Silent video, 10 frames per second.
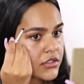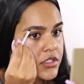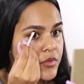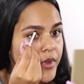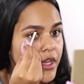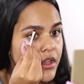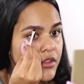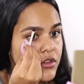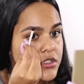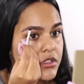Just where
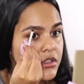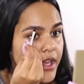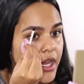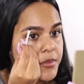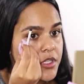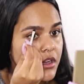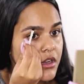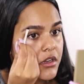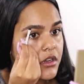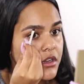those little gaps are,